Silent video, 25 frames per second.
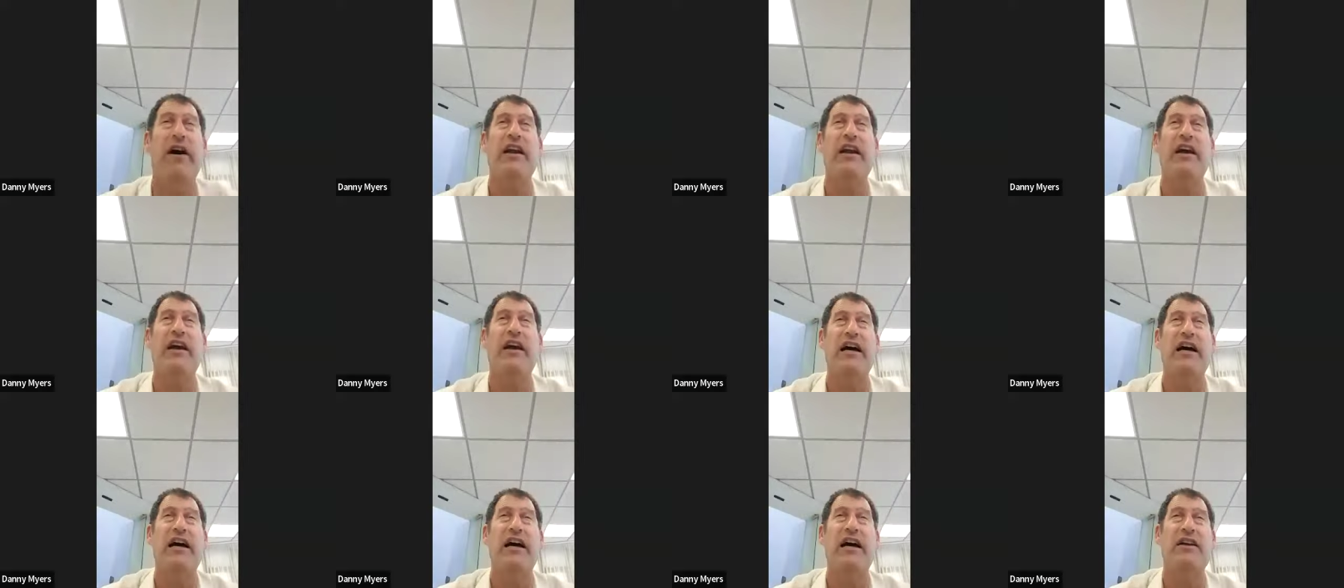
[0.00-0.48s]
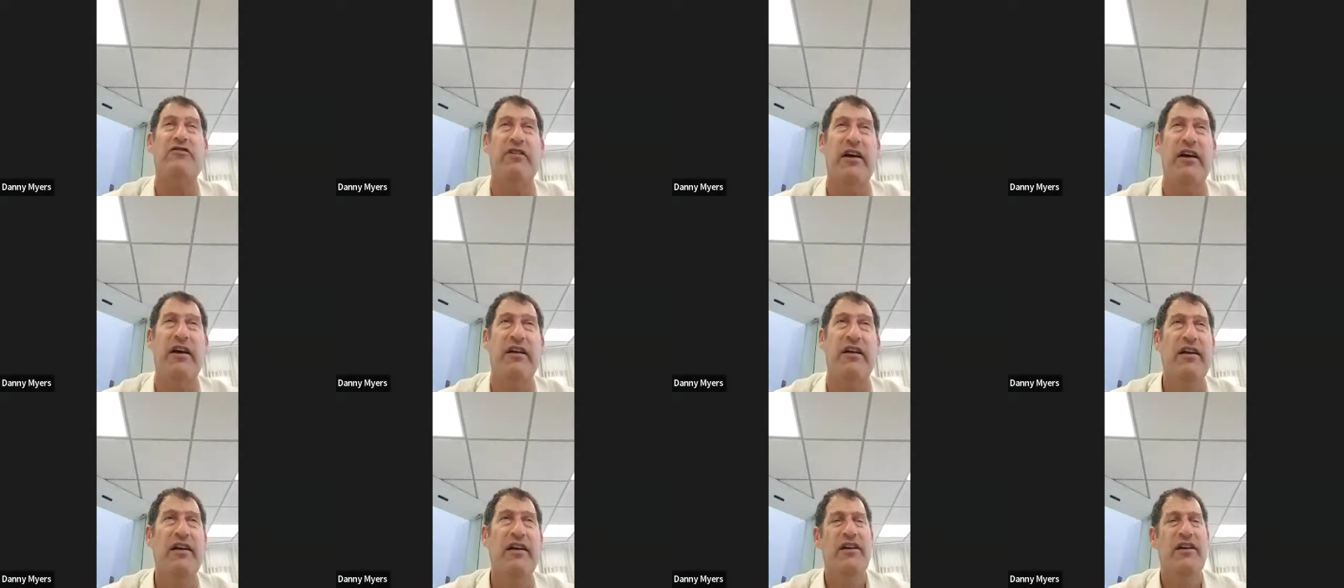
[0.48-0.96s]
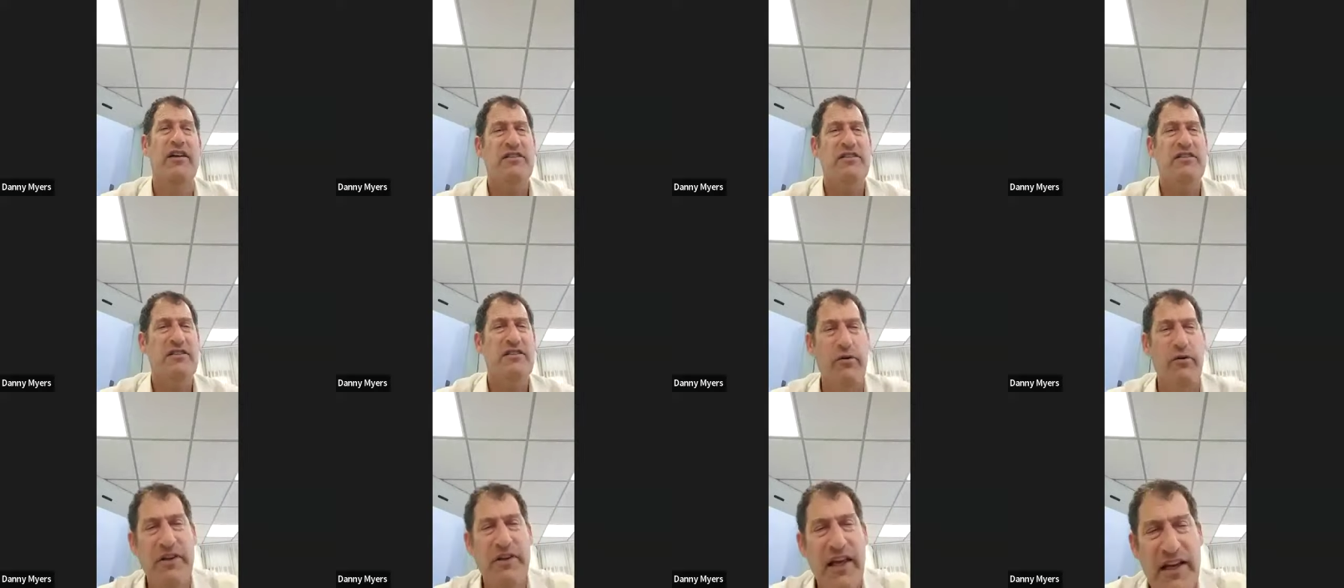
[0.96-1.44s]
a contract.
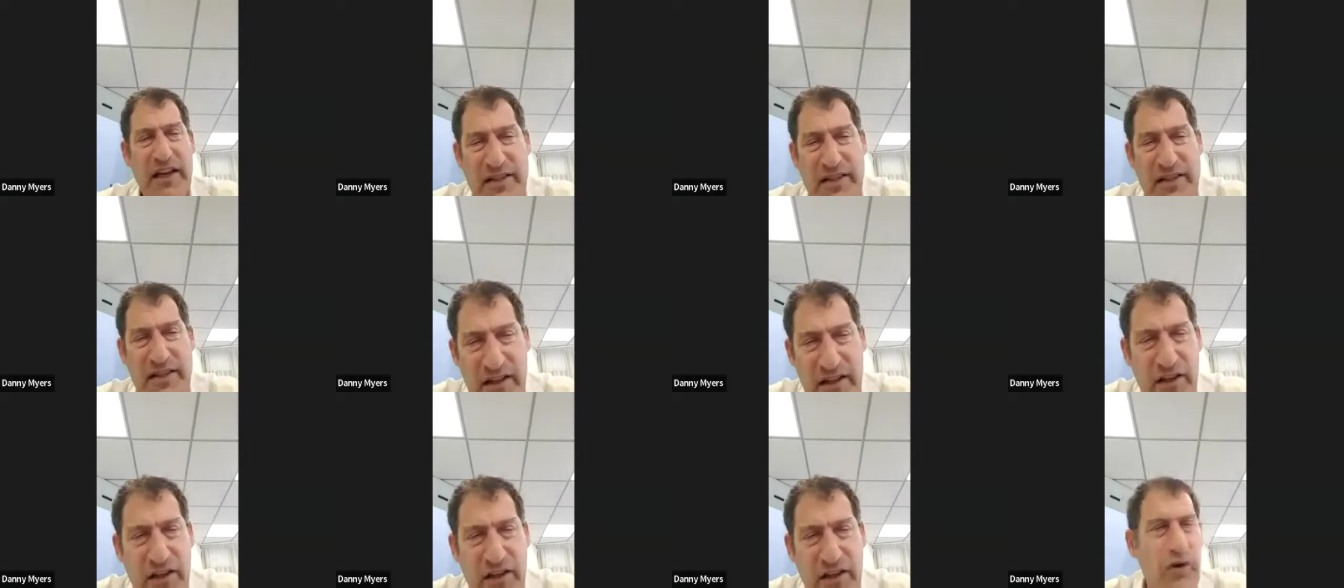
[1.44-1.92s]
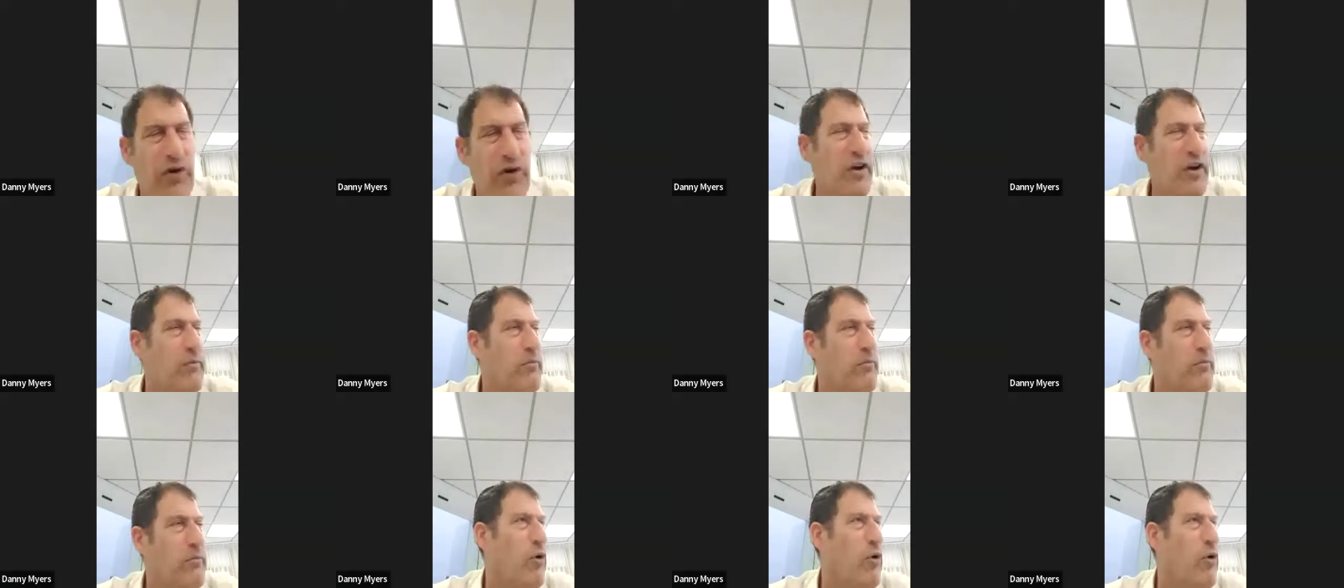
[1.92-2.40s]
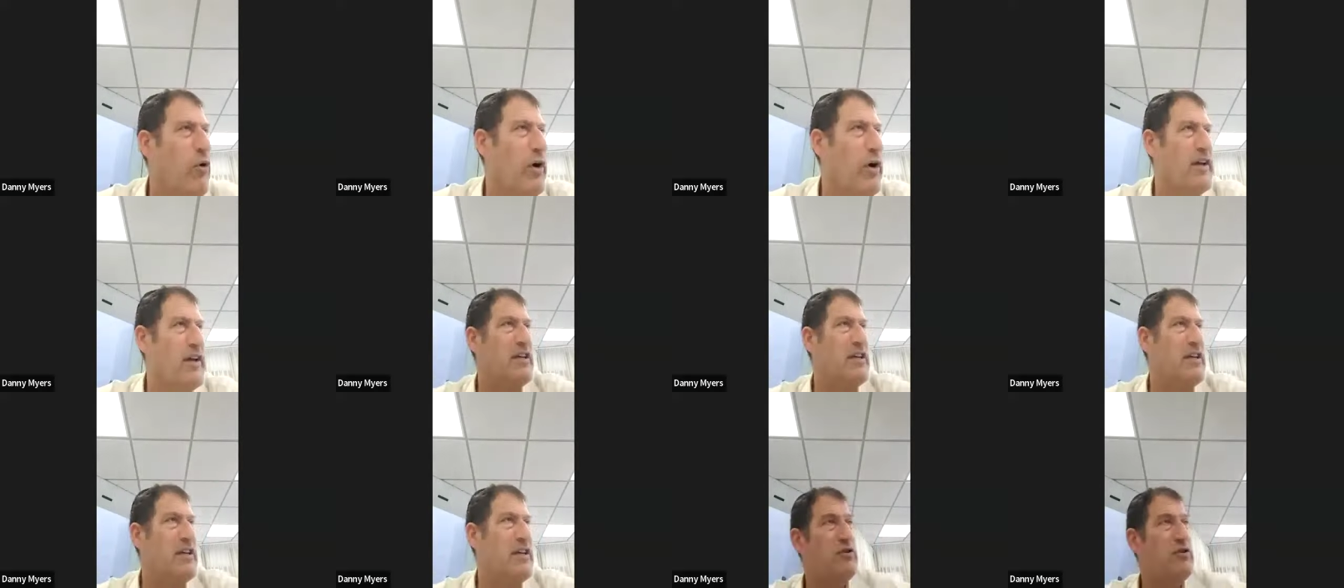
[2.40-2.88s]
Someone takes a loan, a
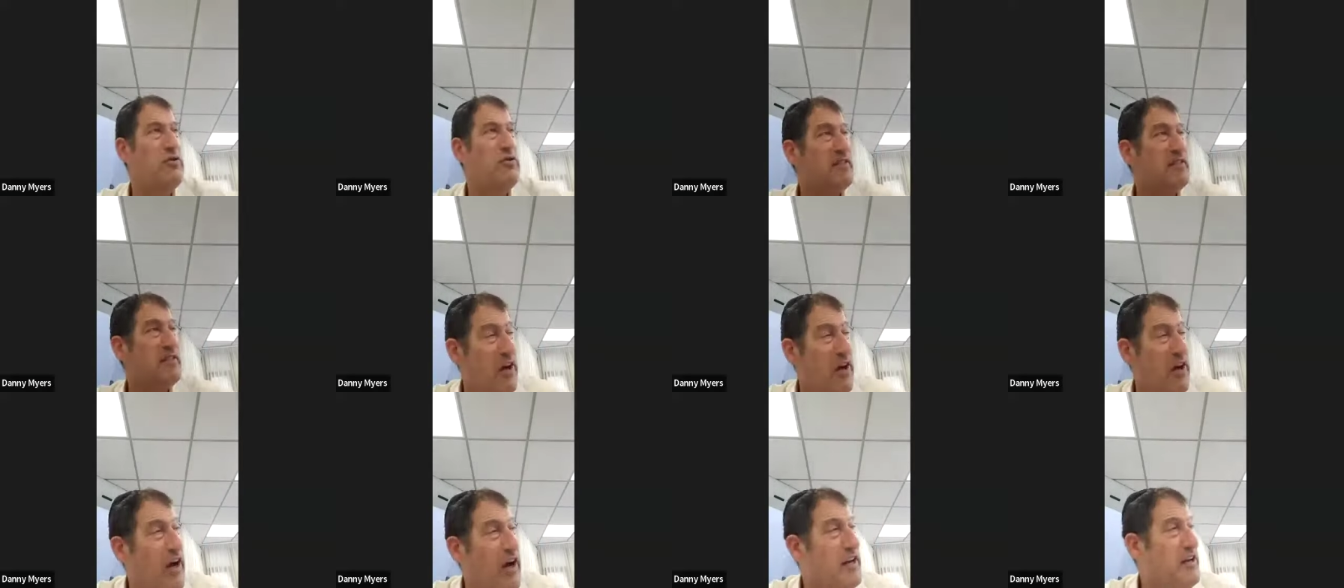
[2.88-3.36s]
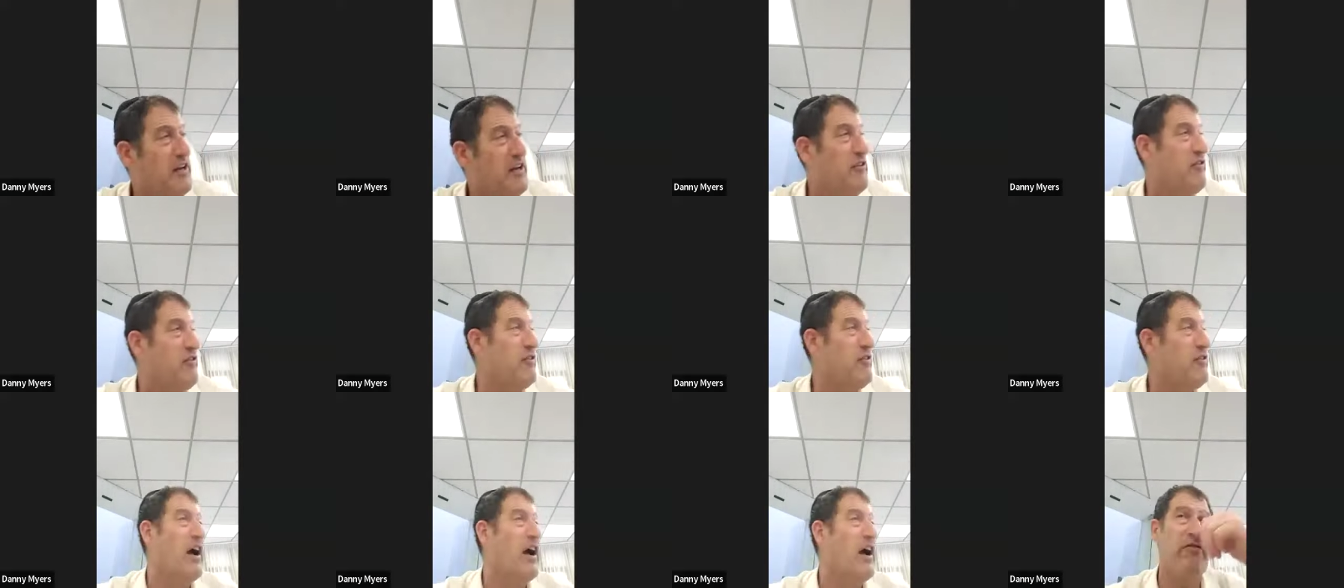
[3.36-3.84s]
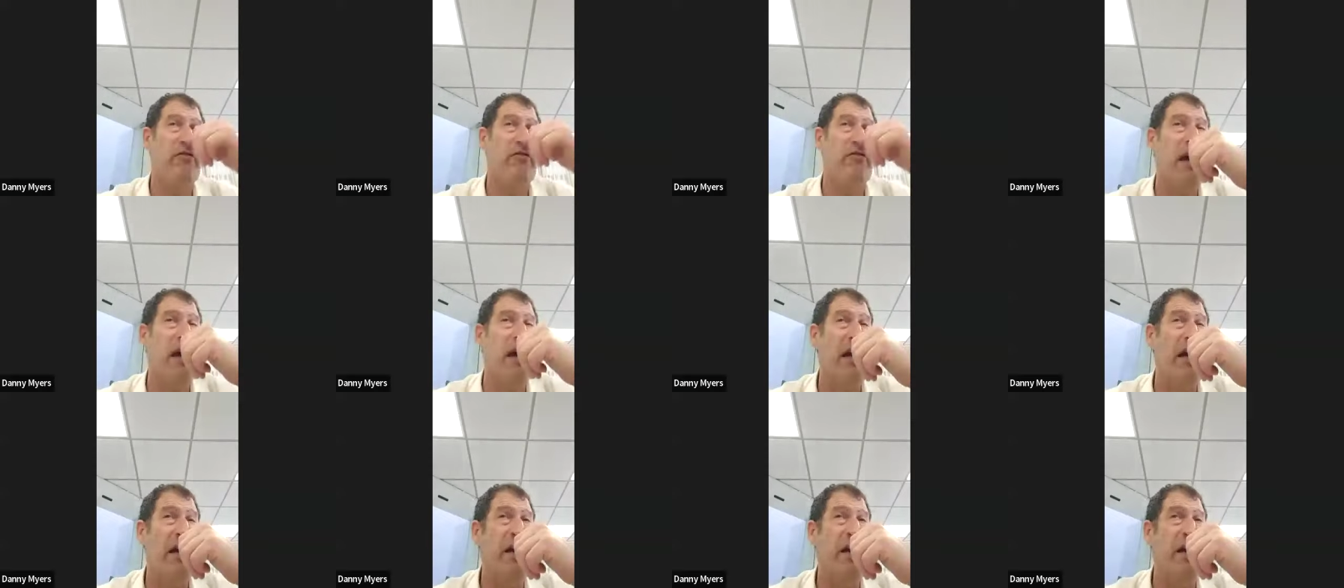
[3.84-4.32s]
mortgage, and you sign, you're an
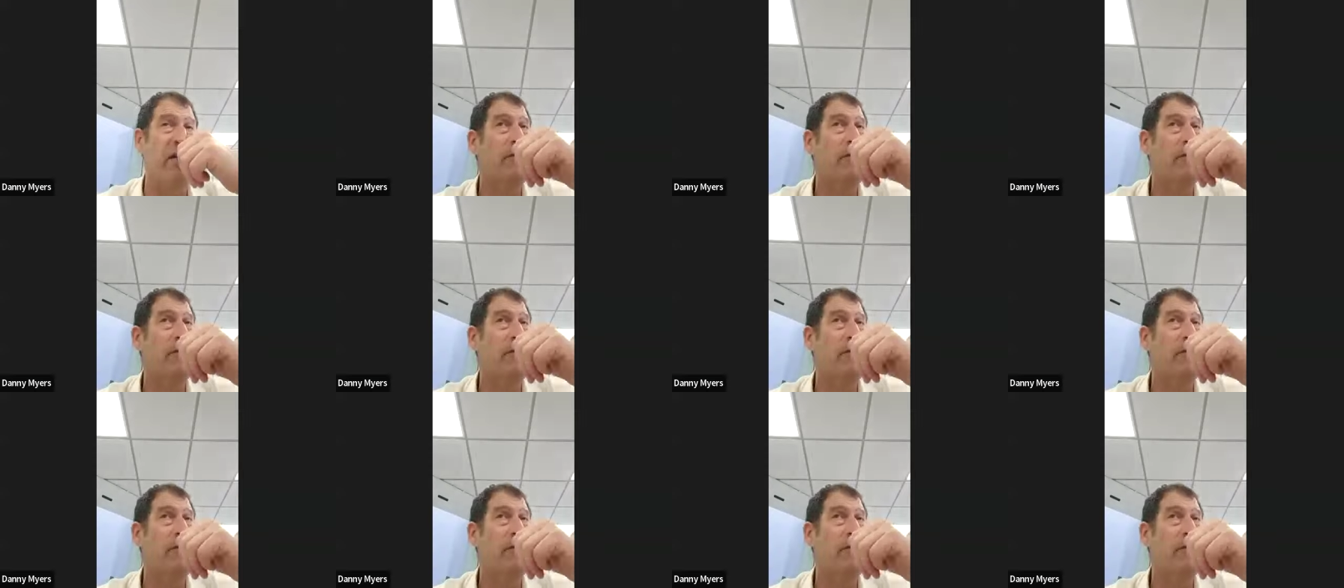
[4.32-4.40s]
arrave.